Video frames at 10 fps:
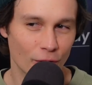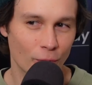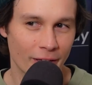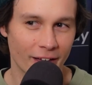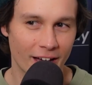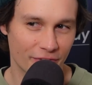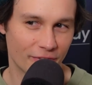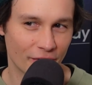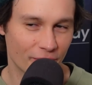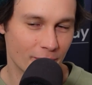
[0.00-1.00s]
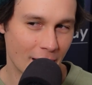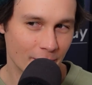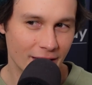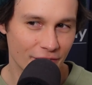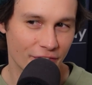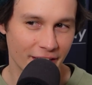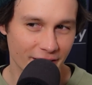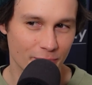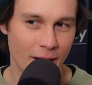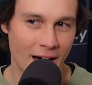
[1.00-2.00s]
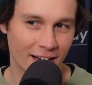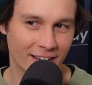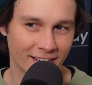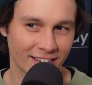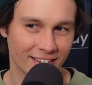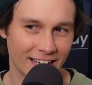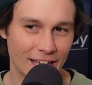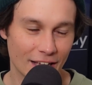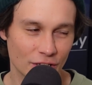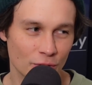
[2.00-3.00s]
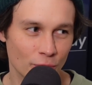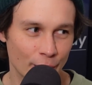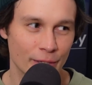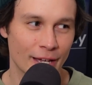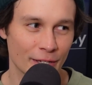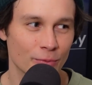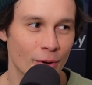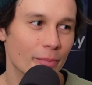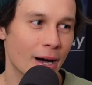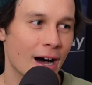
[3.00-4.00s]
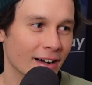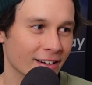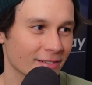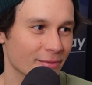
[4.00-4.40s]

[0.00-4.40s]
know whether I have maybe he thinks Parker he actually really does want Parker,